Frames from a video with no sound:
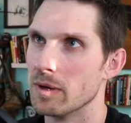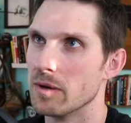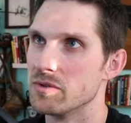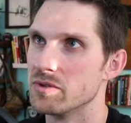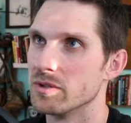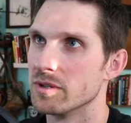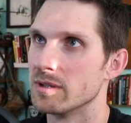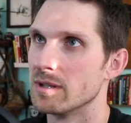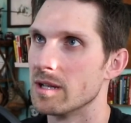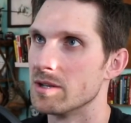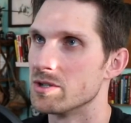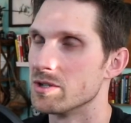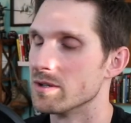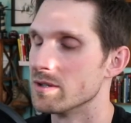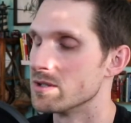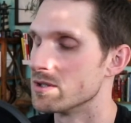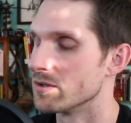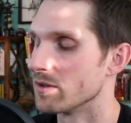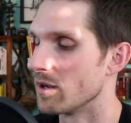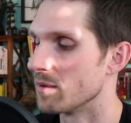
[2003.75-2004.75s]
I was looking at your
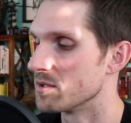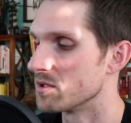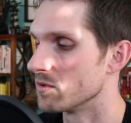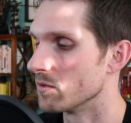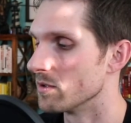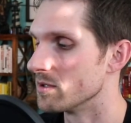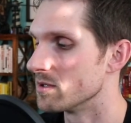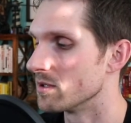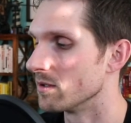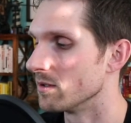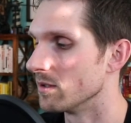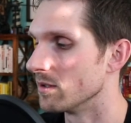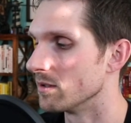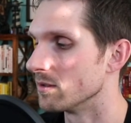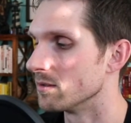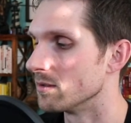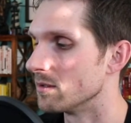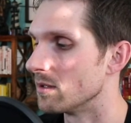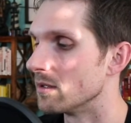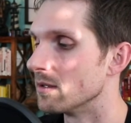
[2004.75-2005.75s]
Instagram stories
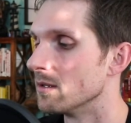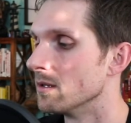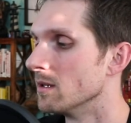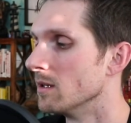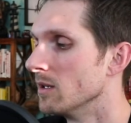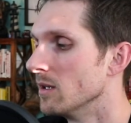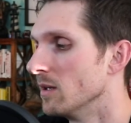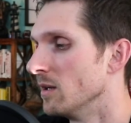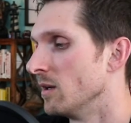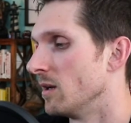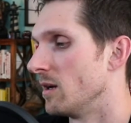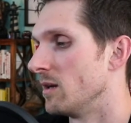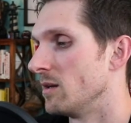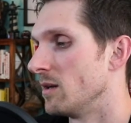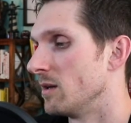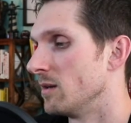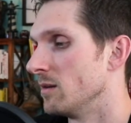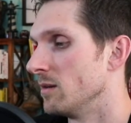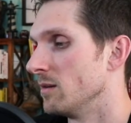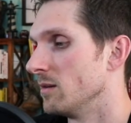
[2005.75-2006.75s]
earlier, and then and
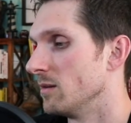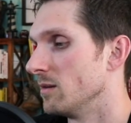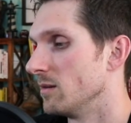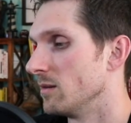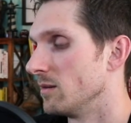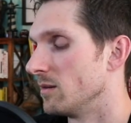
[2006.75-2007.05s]
then